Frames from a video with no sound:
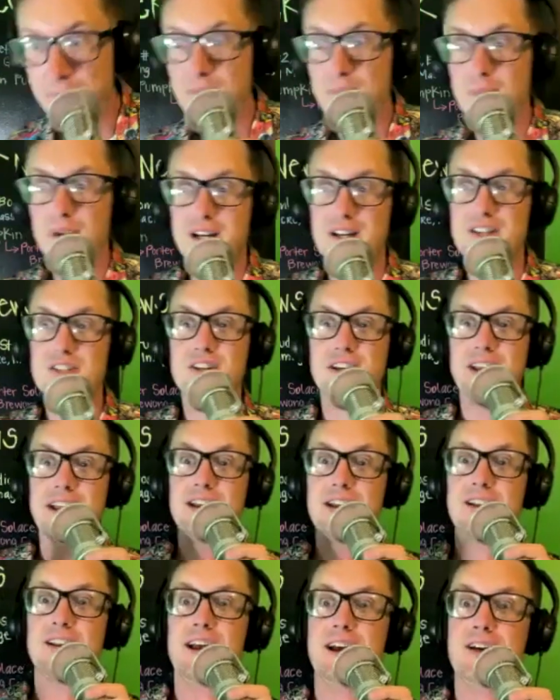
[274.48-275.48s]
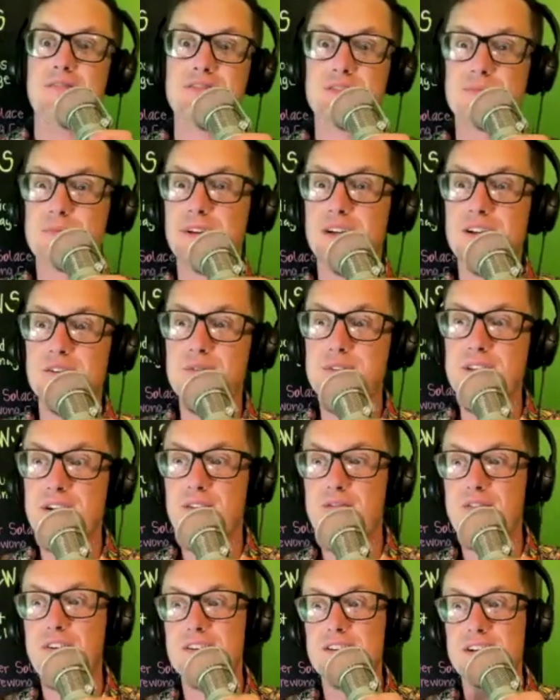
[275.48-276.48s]
because you can't have something good without
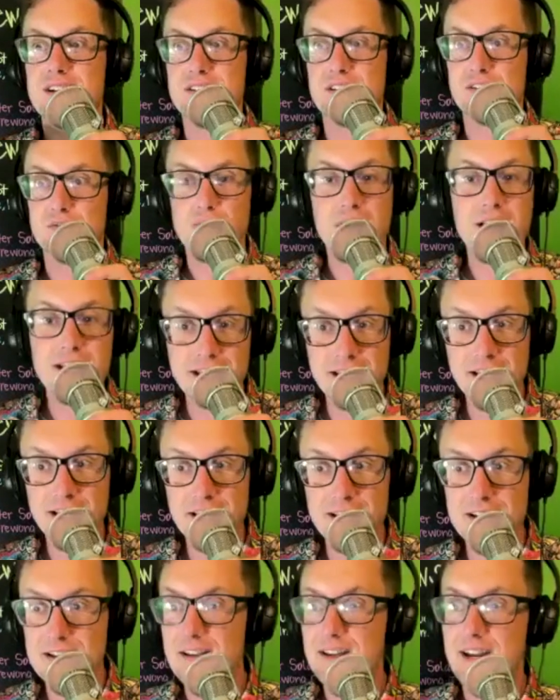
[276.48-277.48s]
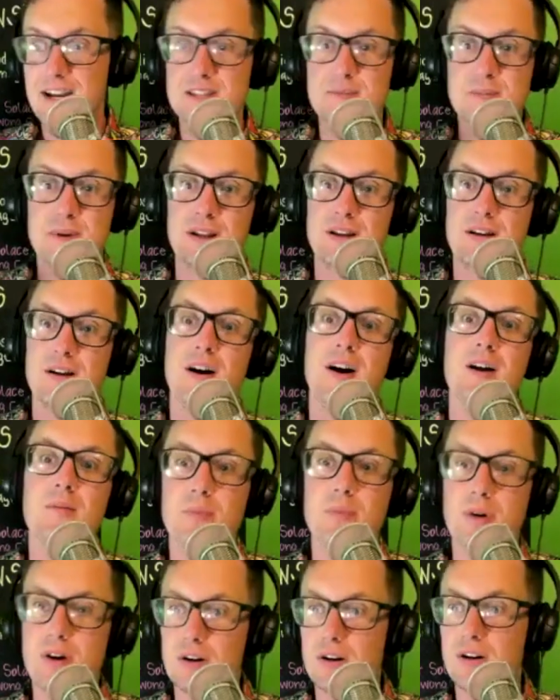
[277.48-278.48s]
fantastic writing, has been on
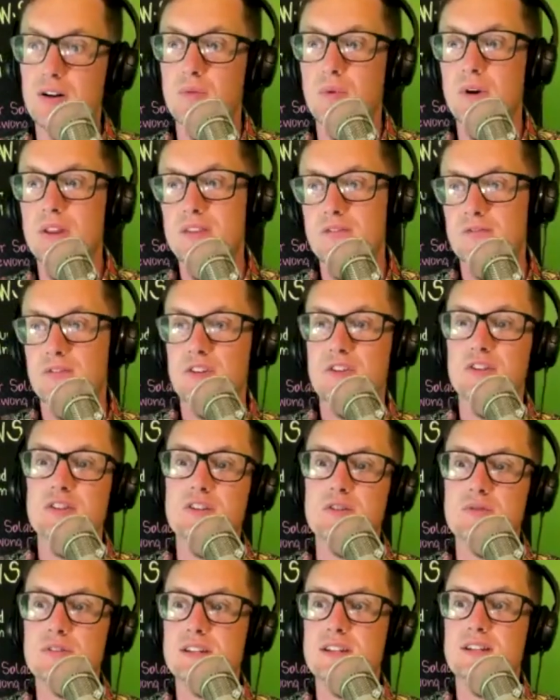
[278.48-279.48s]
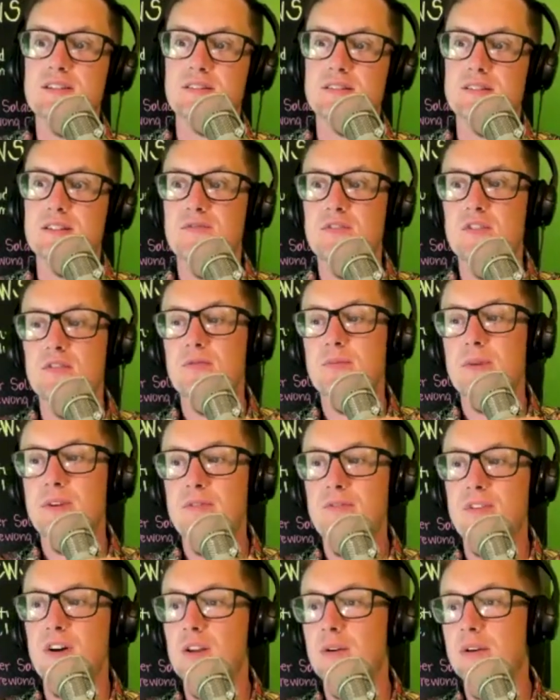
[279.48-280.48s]
par with the first 2 seasons. If you've been
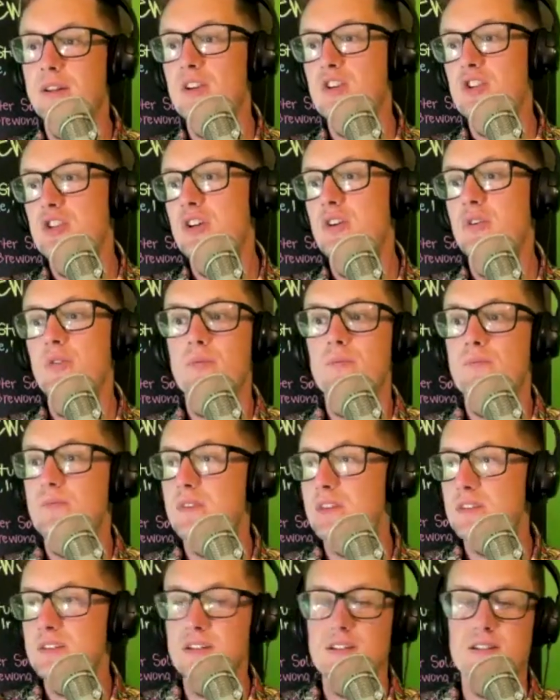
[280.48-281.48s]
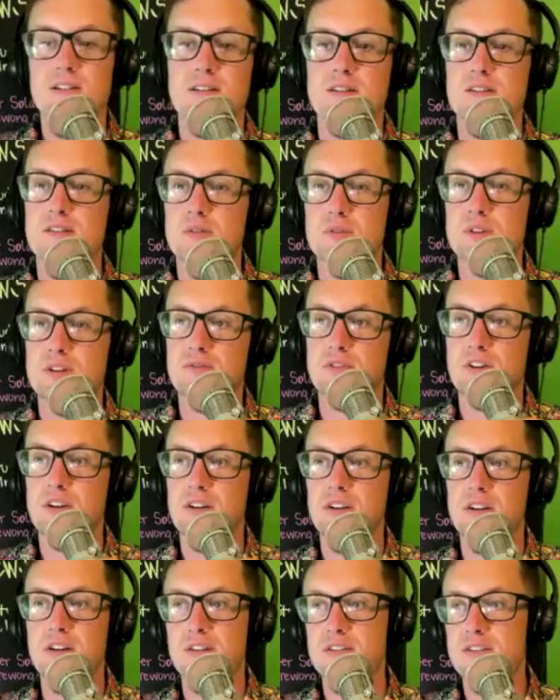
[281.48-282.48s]
following the show, the season is no different.
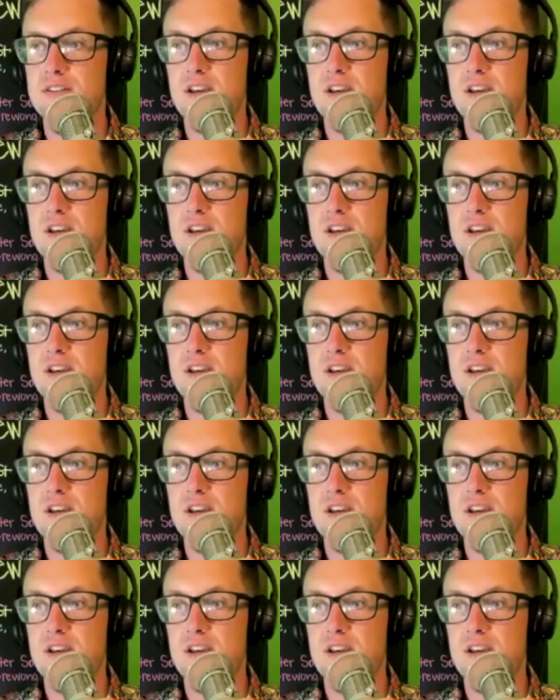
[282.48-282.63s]
It's